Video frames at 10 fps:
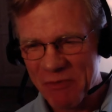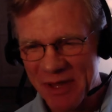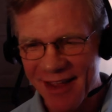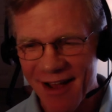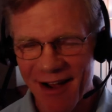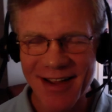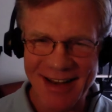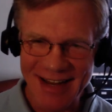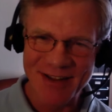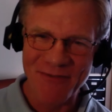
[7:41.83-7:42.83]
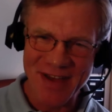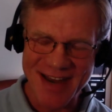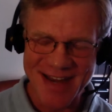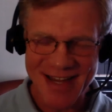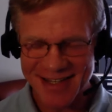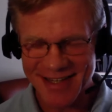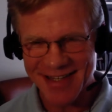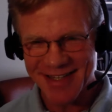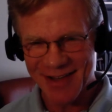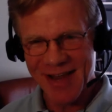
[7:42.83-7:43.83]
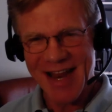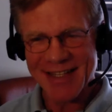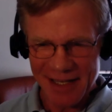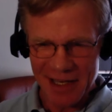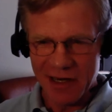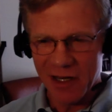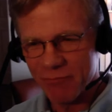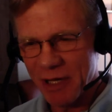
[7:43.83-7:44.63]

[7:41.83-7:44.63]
young and into fitness, and so that has a little,